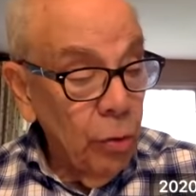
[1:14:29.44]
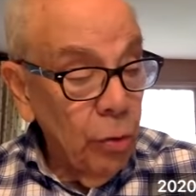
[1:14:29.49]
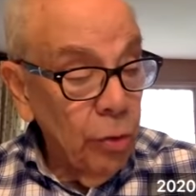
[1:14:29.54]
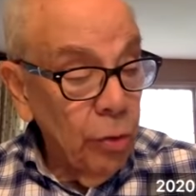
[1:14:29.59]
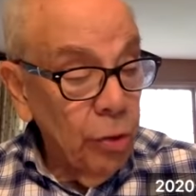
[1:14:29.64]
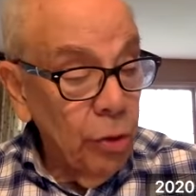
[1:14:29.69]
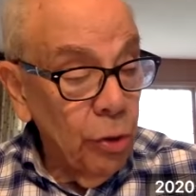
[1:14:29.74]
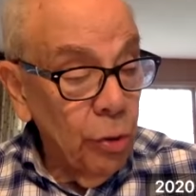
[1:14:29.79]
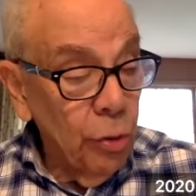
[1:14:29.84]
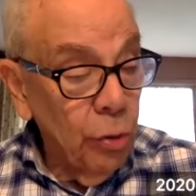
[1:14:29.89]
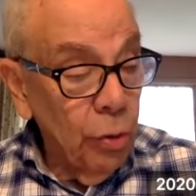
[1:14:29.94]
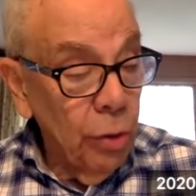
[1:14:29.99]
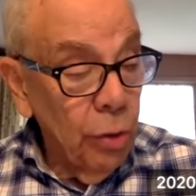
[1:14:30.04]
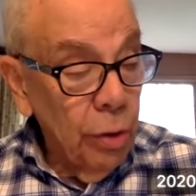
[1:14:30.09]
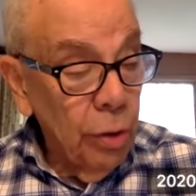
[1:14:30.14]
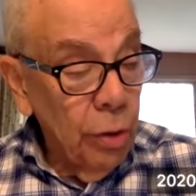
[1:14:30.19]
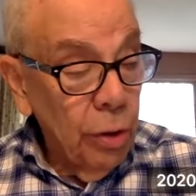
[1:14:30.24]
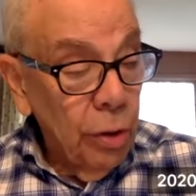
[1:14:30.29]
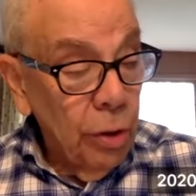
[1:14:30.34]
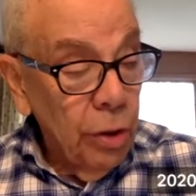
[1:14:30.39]
would you,
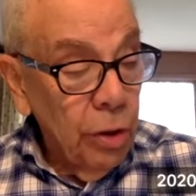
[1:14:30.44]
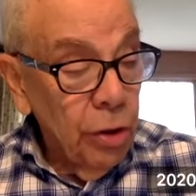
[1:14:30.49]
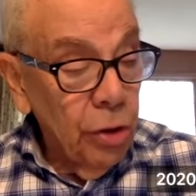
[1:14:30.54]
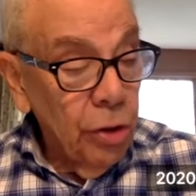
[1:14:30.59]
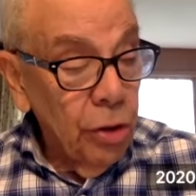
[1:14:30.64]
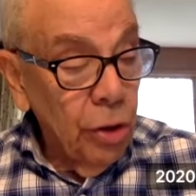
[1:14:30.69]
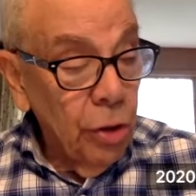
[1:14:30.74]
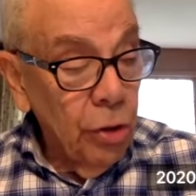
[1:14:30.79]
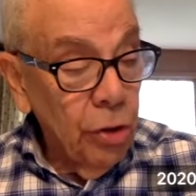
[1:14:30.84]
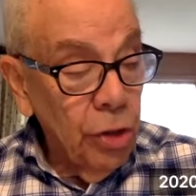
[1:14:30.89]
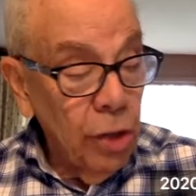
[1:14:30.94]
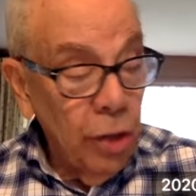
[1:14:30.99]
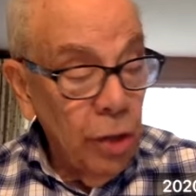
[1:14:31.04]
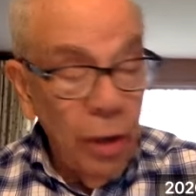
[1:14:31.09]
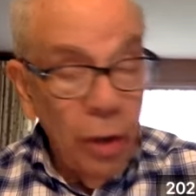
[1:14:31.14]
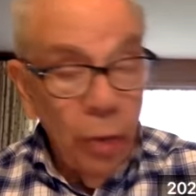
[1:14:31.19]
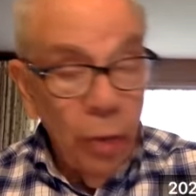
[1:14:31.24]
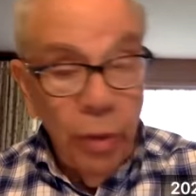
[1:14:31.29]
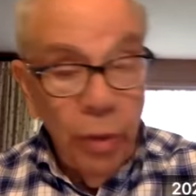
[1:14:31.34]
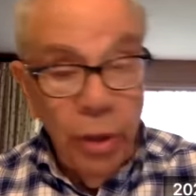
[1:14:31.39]
you know, share
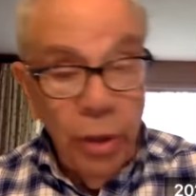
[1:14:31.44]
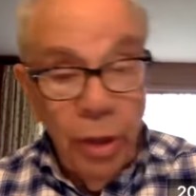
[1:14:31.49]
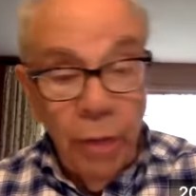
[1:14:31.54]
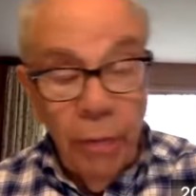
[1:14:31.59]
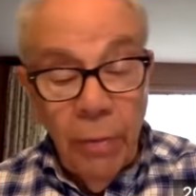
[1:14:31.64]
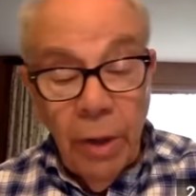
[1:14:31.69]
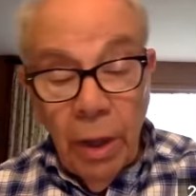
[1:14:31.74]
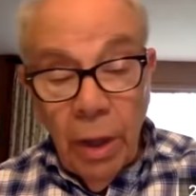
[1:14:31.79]
that with him?